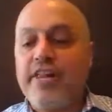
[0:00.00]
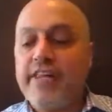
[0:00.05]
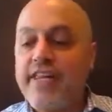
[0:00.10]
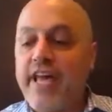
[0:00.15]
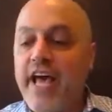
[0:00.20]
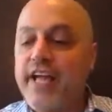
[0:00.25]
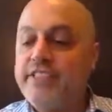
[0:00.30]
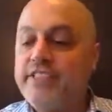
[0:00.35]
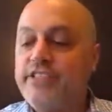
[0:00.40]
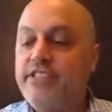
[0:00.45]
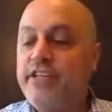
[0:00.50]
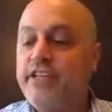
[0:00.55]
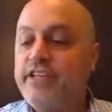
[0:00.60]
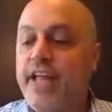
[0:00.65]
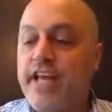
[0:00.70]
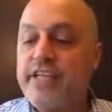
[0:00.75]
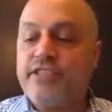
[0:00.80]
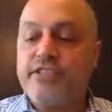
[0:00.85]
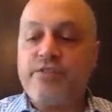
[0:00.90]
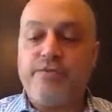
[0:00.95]
So that's
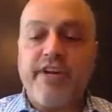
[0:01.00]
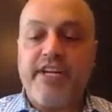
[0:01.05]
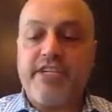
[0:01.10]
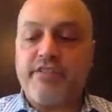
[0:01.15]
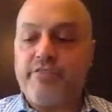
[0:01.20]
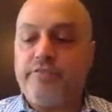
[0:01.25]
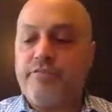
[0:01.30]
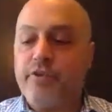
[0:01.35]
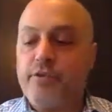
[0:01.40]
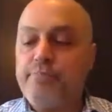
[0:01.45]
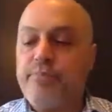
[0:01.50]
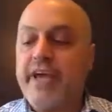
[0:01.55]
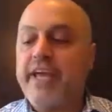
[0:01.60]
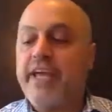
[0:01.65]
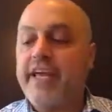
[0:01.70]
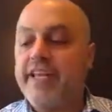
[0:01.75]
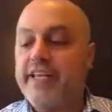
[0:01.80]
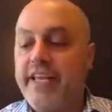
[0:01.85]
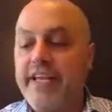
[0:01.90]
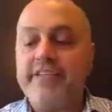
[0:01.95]
the reason
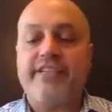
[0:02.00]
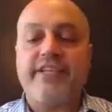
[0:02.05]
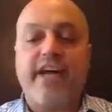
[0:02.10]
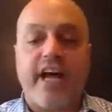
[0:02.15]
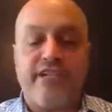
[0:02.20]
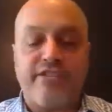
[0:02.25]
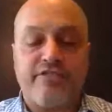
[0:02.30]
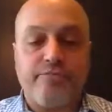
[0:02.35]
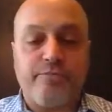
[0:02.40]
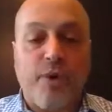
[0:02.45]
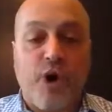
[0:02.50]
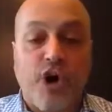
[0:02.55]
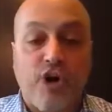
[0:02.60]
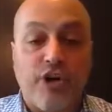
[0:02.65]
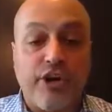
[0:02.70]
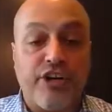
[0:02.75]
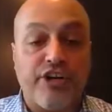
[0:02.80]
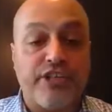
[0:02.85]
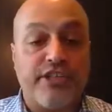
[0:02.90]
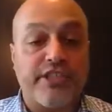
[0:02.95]
for picking these kinds of
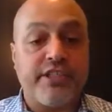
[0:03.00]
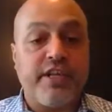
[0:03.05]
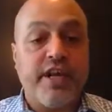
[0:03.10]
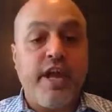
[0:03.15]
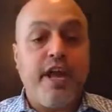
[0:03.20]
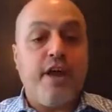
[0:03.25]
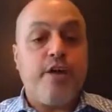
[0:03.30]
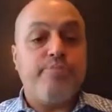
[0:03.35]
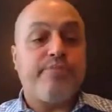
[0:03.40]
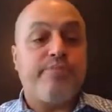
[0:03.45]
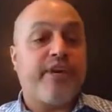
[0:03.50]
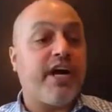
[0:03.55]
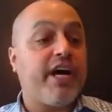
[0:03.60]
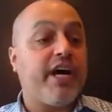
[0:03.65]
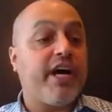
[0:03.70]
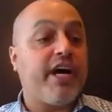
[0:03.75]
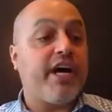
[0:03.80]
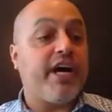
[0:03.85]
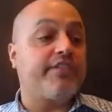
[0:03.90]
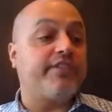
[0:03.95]
partners,
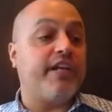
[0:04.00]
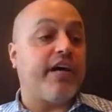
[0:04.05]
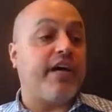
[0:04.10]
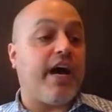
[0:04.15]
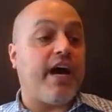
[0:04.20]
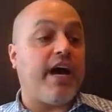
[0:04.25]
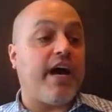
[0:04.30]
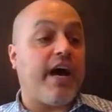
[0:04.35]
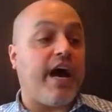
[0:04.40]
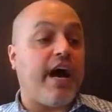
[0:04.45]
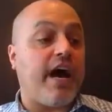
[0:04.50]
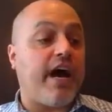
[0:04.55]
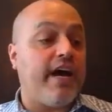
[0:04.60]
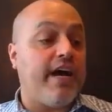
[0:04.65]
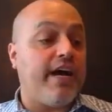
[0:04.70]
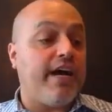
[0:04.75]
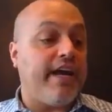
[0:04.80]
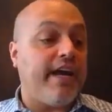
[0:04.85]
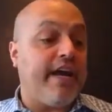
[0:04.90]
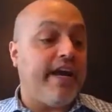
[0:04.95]
because
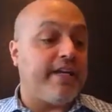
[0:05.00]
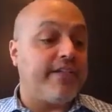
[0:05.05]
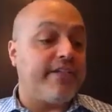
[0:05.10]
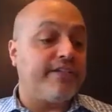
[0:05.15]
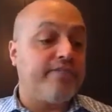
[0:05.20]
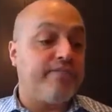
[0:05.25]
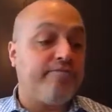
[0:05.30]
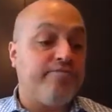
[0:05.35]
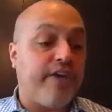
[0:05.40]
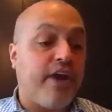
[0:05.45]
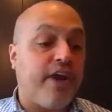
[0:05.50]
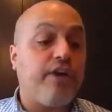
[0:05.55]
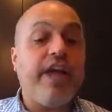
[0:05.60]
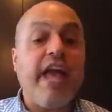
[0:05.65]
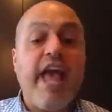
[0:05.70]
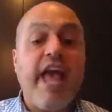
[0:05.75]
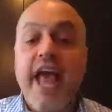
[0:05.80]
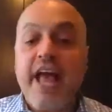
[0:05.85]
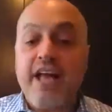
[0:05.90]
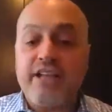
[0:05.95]
it's
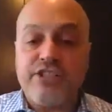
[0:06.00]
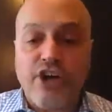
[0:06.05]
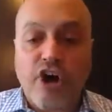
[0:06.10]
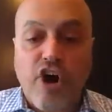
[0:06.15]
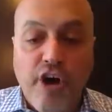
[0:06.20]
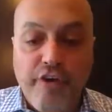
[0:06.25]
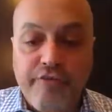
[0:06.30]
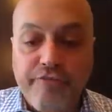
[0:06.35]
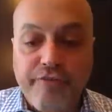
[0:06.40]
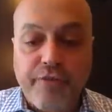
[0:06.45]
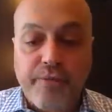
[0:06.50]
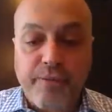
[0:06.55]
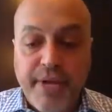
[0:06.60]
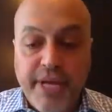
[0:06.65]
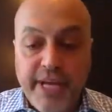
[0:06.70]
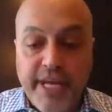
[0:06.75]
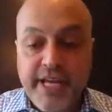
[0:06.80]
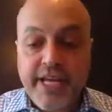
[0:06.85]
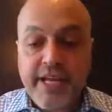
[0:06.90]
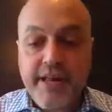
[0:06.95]
very hands-off
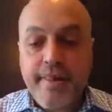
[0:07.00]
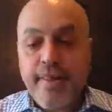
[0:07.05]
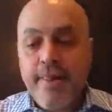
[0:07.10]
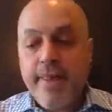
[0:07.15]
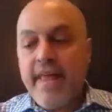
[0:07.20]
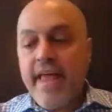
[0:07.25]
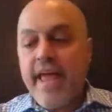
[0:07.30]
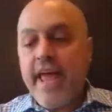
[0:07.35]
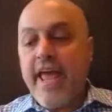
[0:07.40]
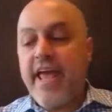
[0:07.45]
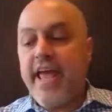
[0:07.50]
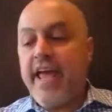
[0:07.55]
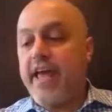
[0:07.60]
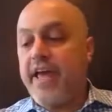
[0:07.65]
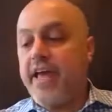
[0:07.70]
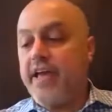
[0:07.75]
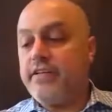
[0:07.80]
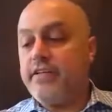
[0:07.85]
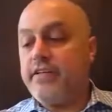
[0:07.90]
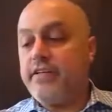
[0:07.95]
for me,
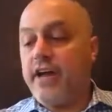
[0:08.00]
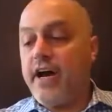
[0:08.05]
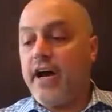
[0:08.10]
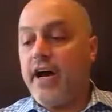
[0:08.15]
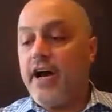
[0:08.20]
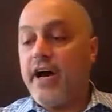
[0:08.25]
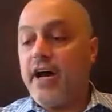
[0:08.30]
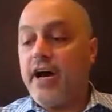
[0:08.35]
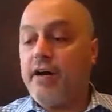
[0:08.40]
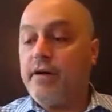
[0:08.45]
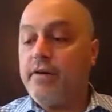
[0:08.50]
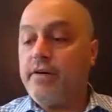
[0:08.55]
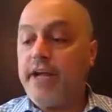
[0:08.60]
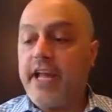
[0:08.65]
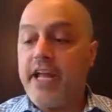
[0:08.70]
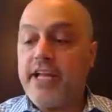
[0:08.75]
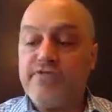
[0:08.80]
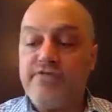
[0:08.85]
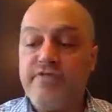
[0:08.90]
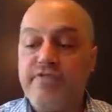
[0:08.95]
and
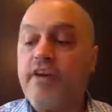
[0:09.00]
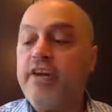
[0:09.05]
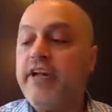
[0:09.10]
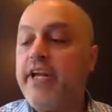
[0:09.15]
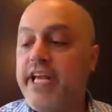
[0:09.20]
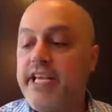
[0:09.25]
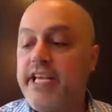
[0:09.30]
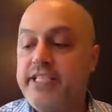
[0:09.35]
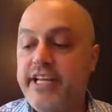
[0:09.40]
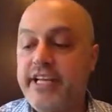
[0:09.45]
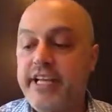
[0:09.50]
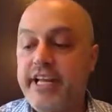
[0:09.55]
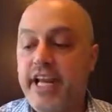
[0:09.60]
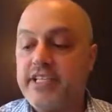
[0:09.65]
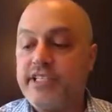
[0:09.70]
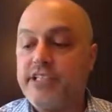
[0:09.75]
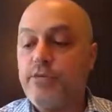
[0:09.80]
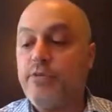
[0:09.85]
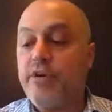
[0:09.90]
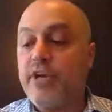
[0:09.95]
it's very
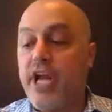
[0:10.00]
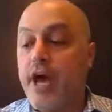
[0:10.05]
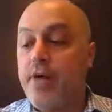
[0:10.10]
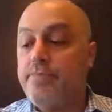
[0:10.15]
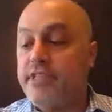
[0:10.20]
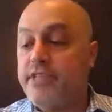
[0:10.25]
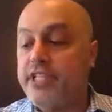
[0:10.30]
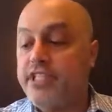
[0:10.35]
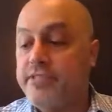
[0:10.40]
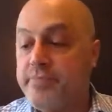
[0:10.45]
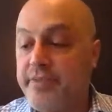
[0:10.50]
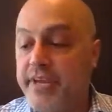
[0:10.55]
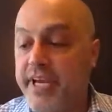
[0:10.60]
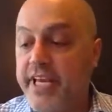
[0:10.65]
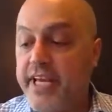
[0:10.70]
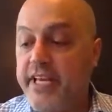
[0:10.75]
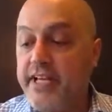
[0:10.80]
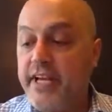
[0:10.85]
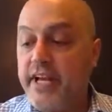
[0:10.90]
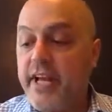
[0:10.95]
easy to get someone up to
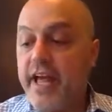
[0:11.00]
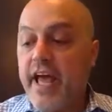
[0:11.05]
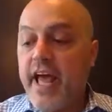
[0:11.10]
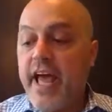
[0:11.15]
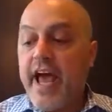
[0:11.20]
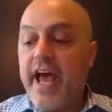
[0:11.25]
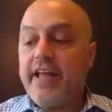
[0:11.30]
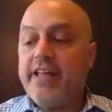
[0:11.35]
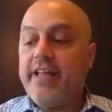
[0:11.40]
speed.